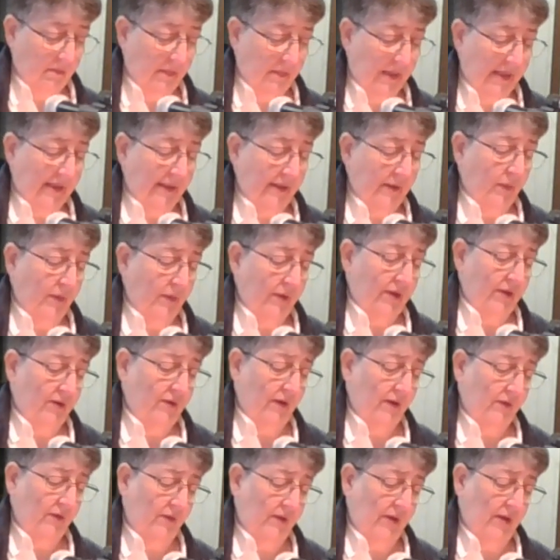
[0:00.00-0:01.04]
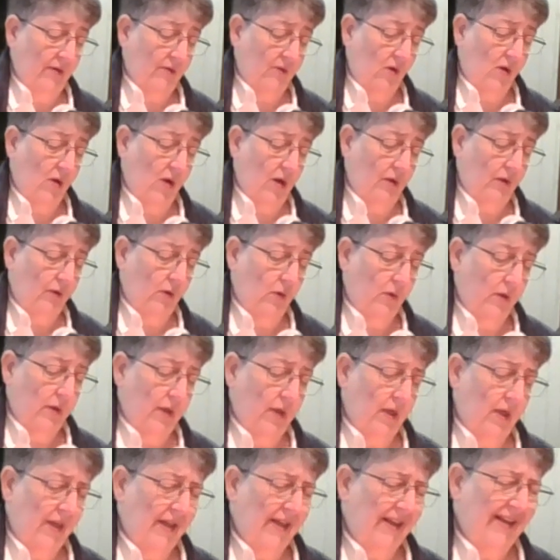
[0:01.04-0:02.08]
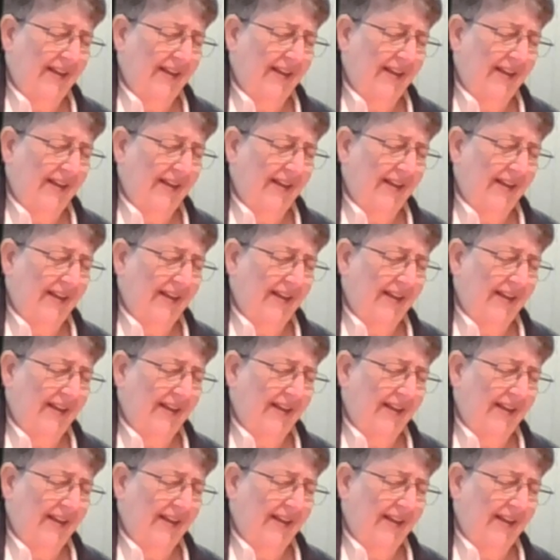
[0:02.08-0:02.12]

mainly with the drugs and alcohol, Lord,